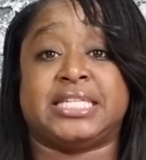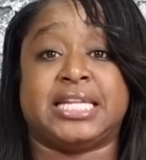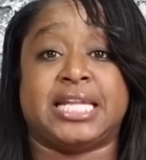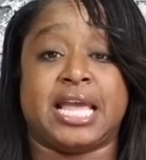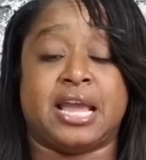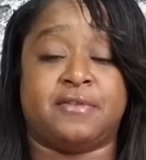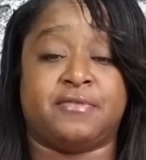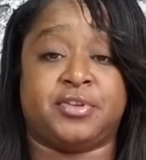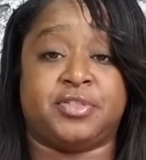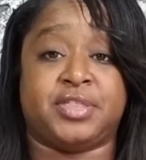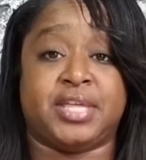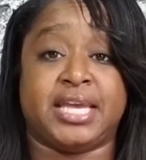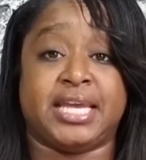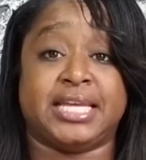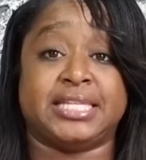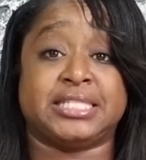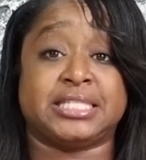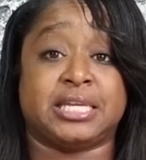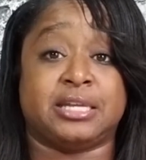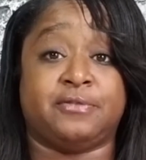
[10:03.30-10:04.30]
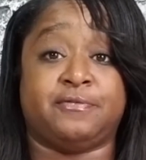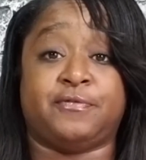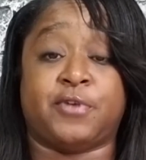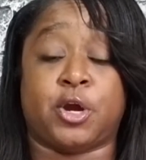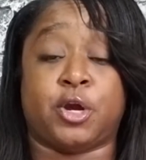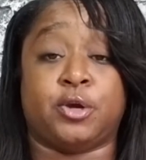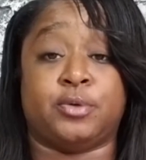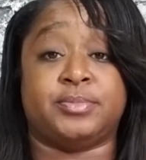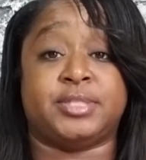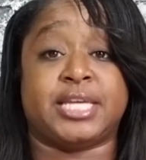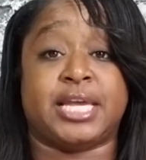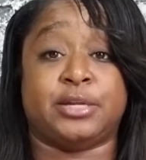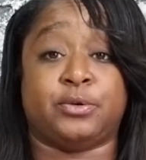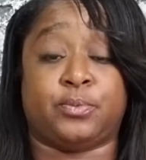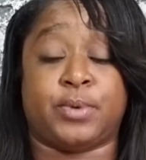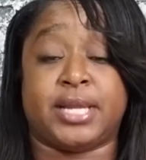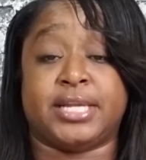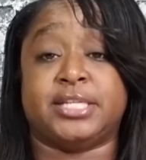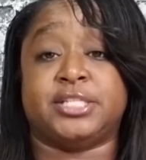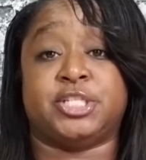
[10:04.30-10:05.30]
that everything is confirmed
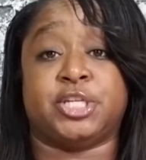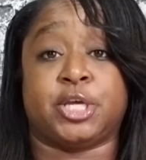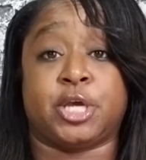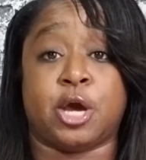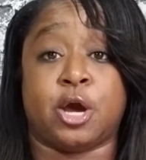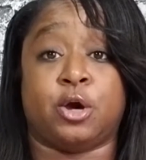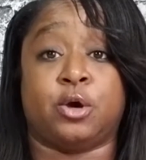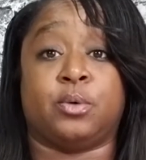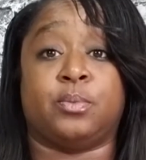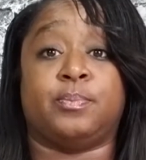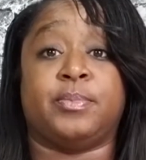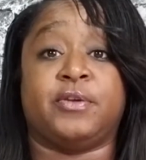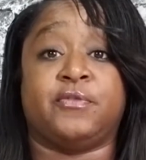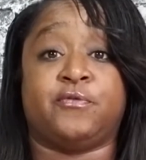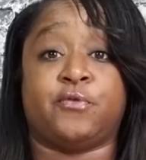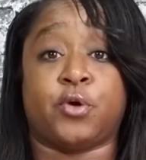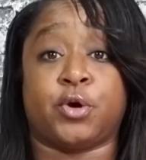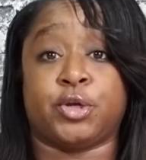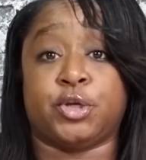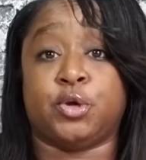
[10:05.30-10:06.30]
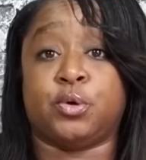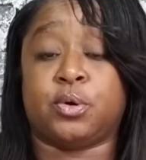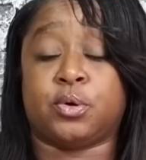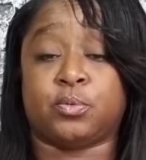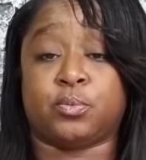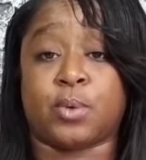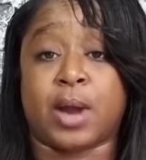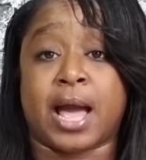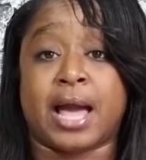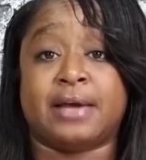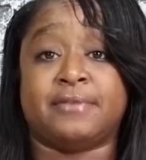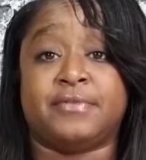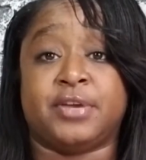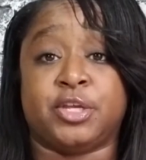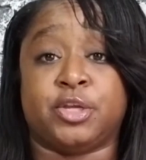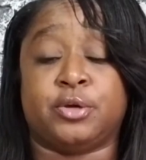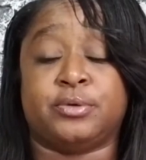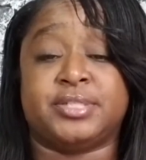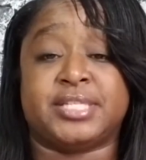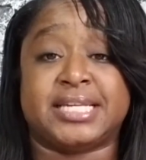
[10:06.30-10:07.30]
and ready to go before you arrive
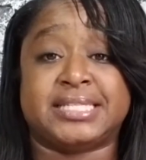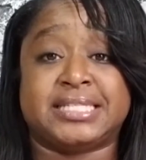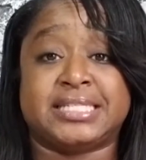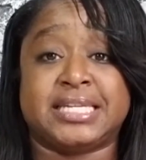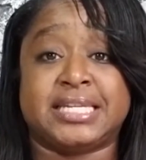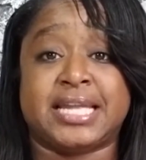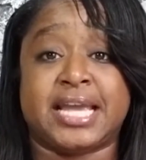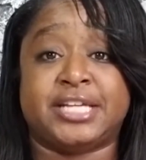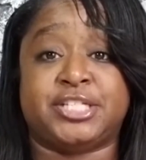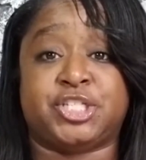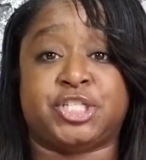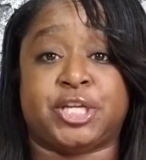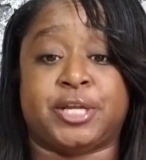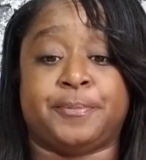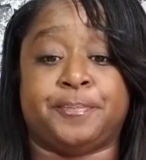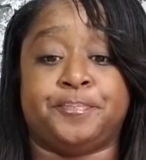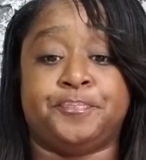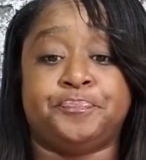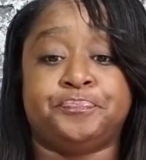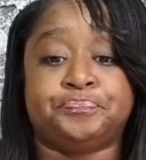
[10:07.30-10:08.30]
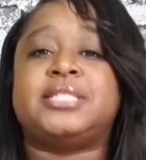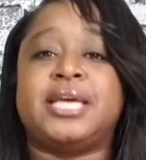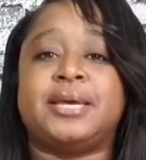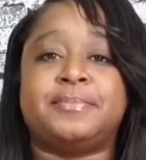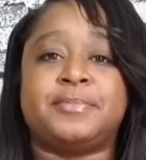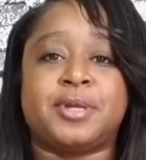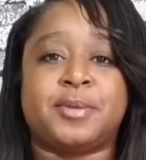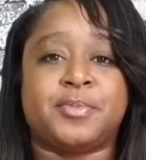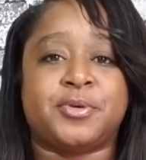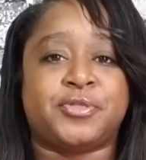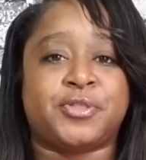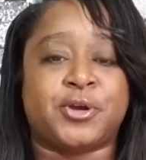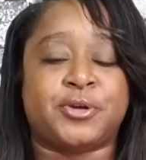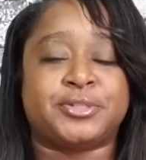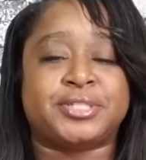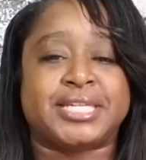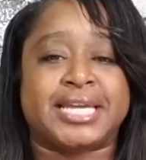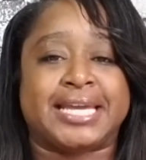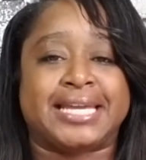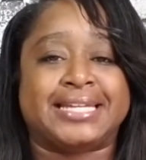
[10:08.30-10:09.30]
in your destination. Tip number
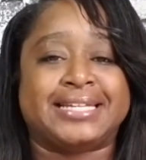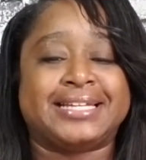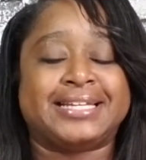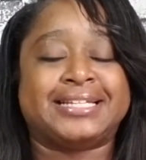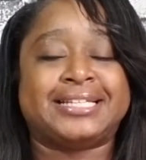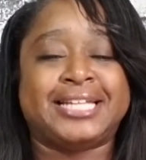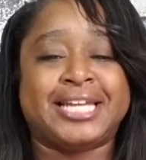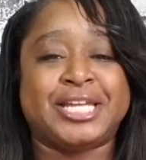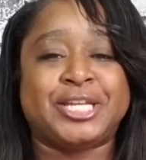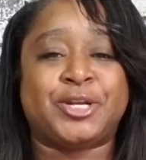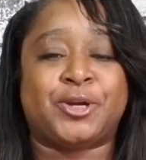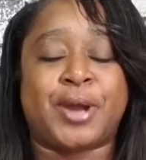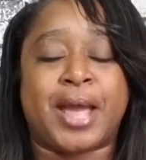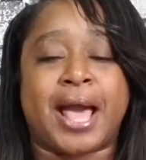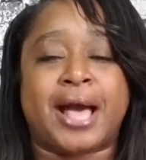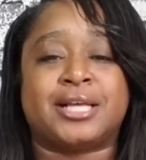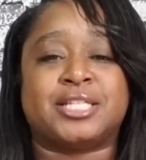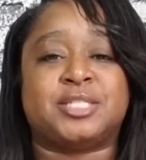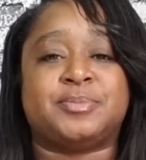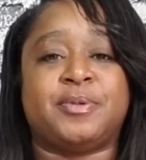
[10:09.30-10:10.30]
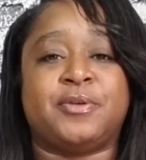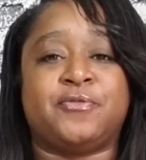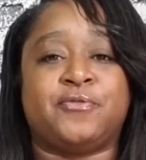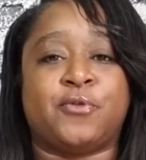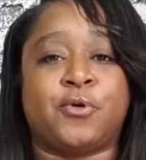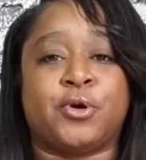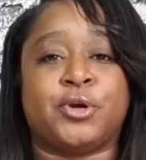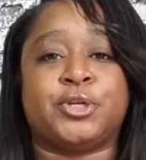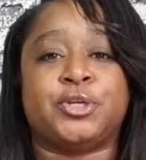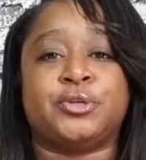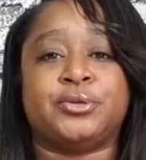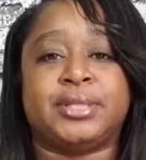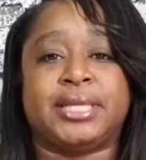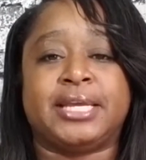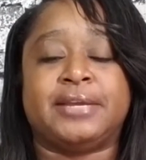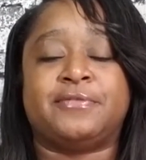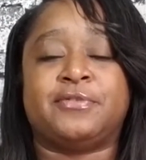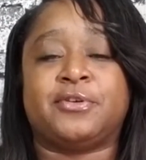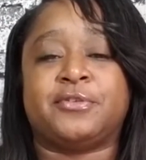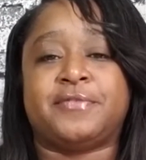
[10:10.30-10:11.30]
13, clean your house before you
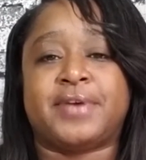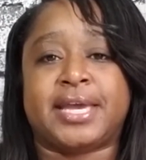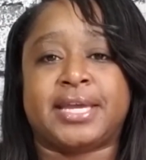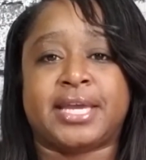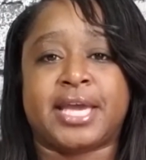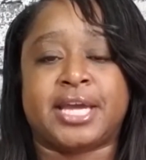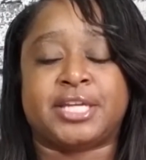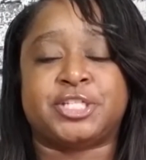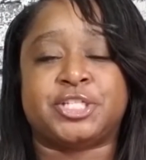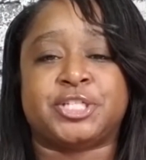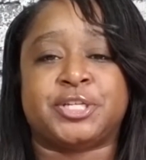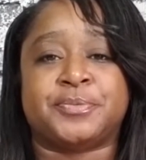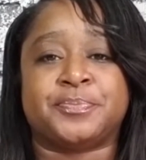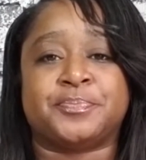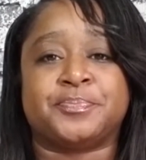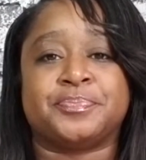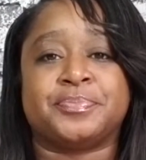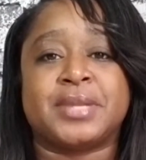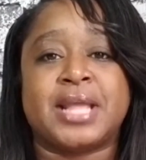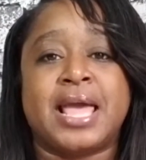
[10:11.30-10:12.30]
leave for vacation.